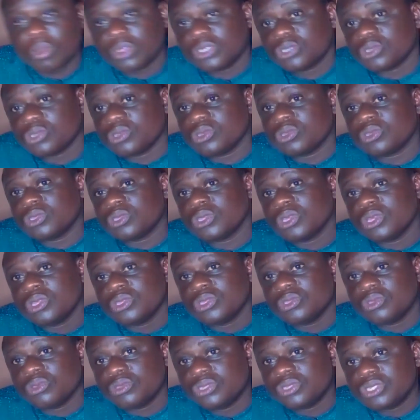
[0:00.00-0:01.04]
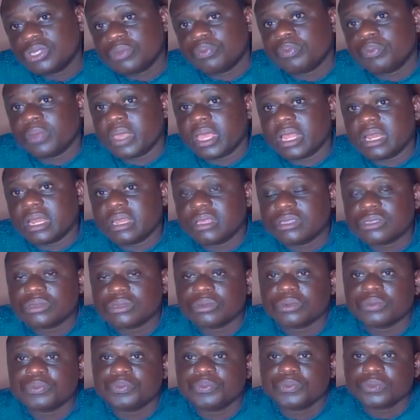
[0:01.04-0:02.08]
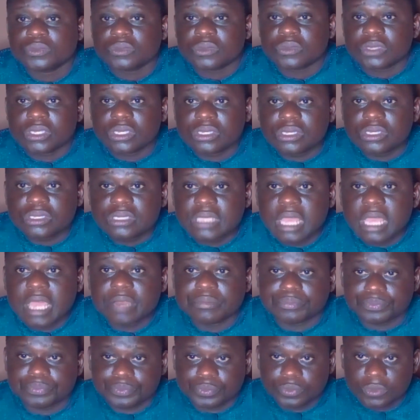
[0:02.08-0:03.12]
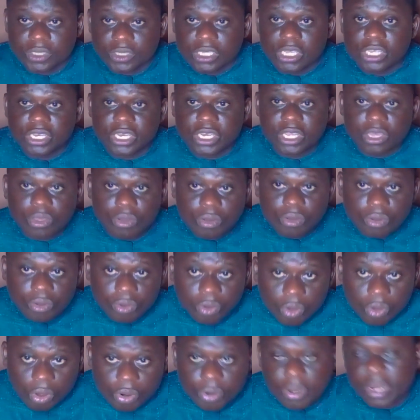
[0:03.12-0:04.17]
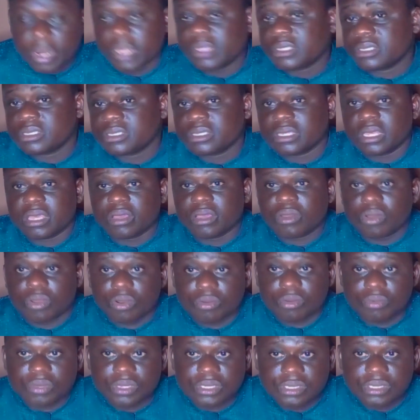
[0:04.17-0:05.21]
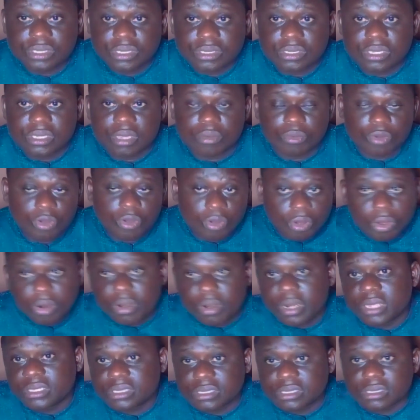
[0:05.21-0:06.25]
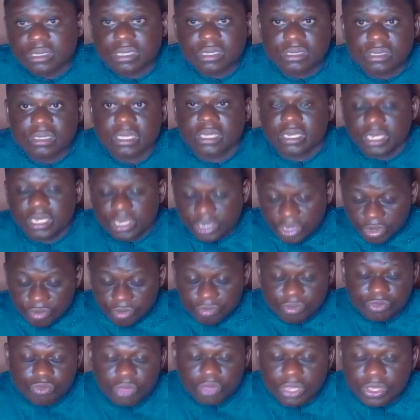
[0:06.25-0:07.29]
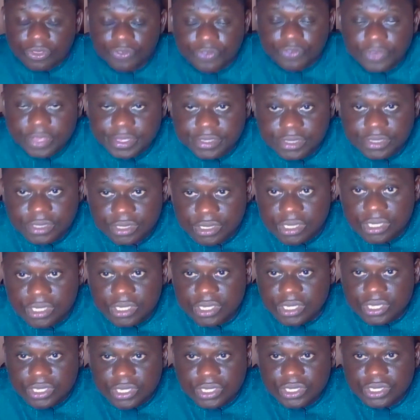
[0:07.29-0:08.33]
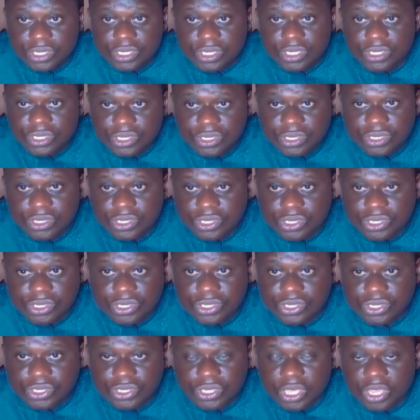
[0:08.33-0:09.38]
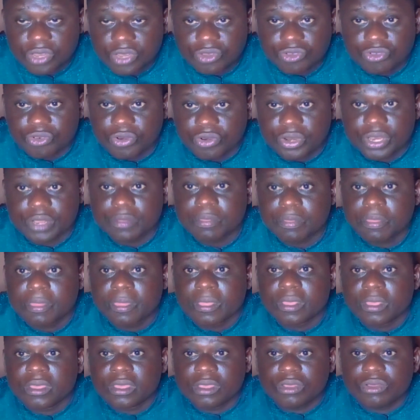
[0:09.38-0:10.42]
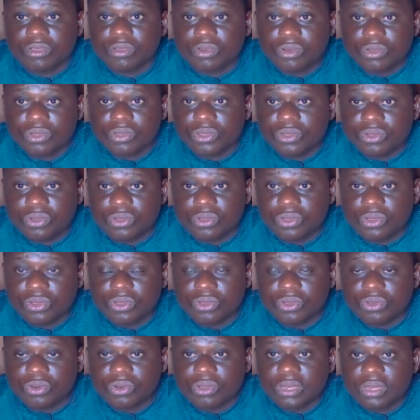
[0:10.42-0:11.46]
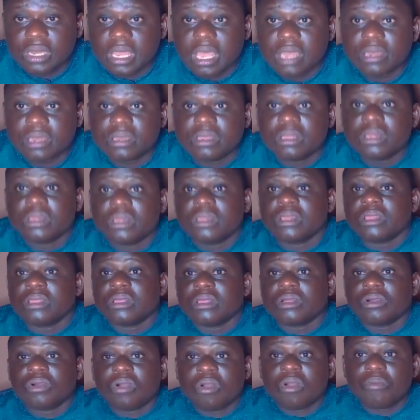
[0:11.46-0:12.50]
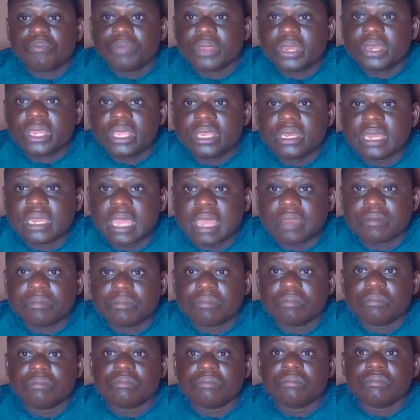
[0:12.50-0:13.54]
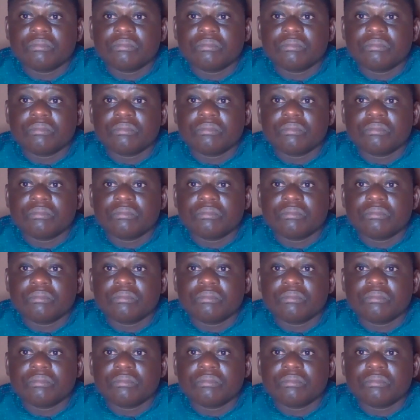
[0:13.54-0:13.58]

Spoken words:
But to tip a little is that in the current economic system, current in the sense in the 21st century, you know that company that